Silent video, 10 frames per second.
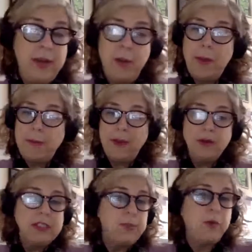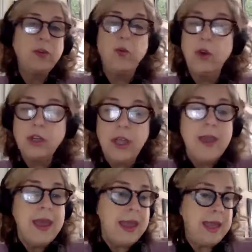my parents both worked
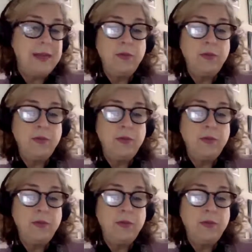and